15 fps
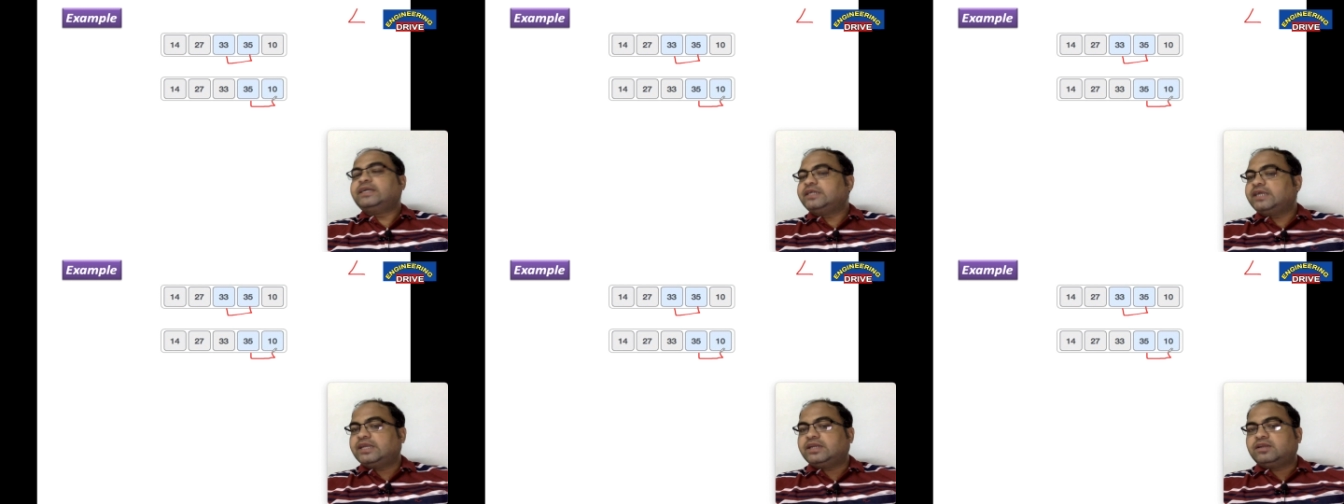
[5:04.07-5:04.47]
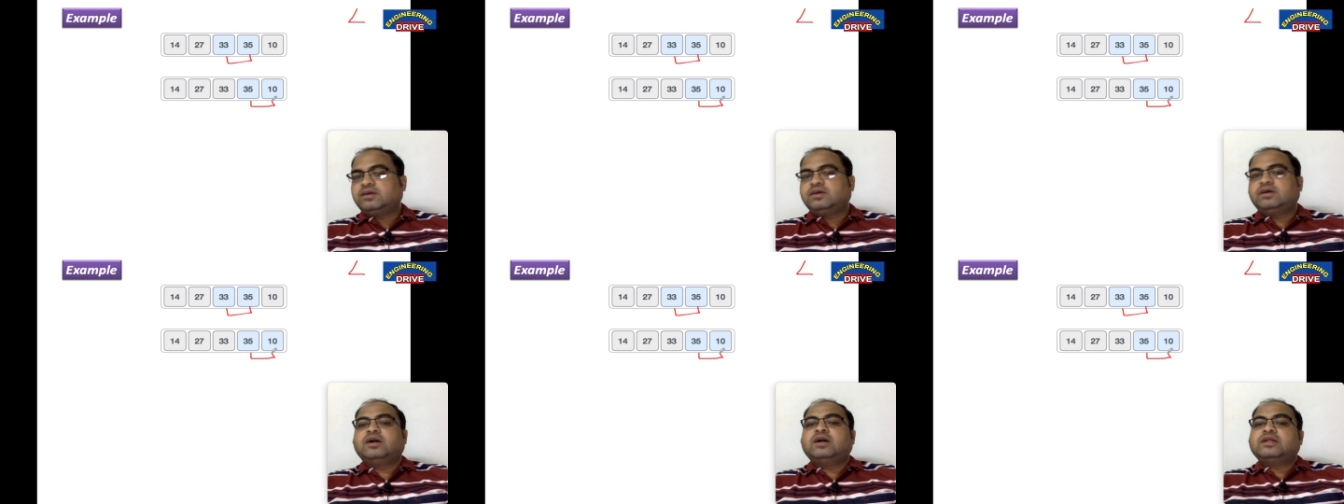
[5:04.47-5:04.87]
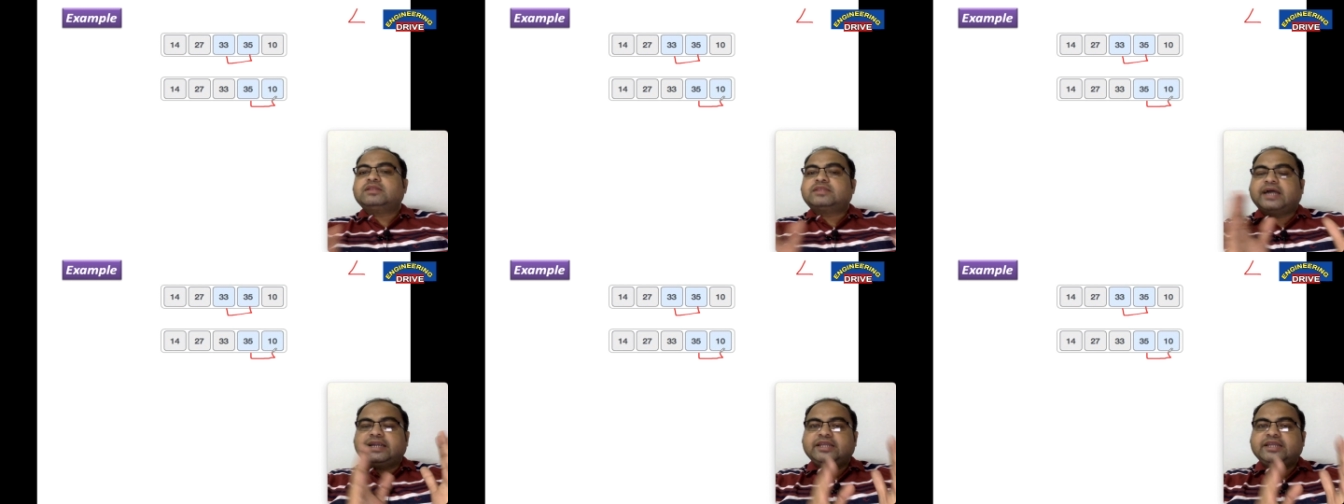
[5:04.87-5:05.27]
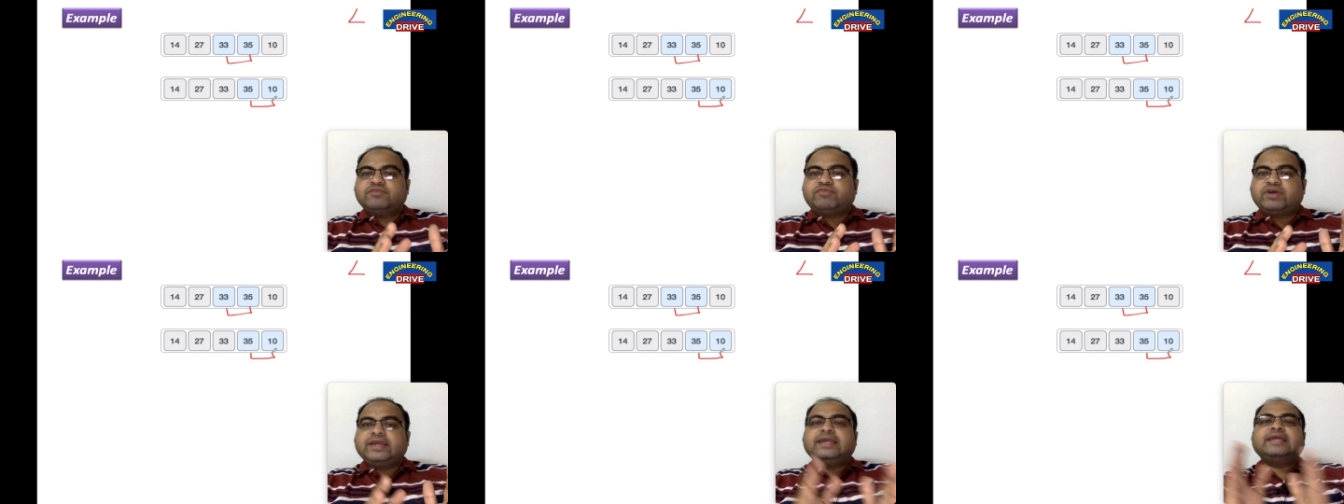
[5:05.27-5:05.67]
10
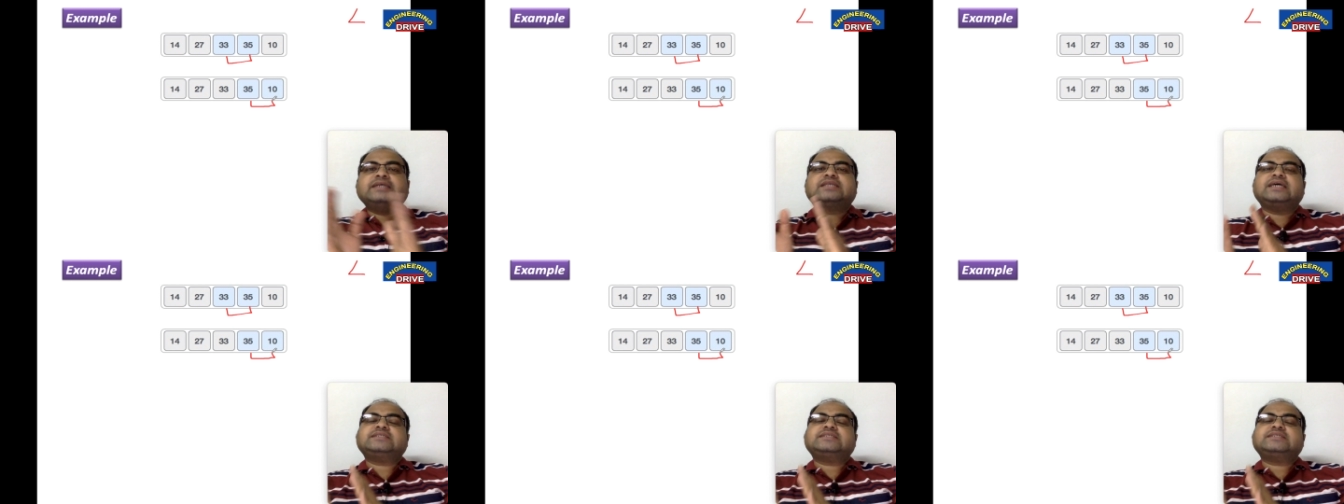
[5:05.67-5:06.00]
35 is less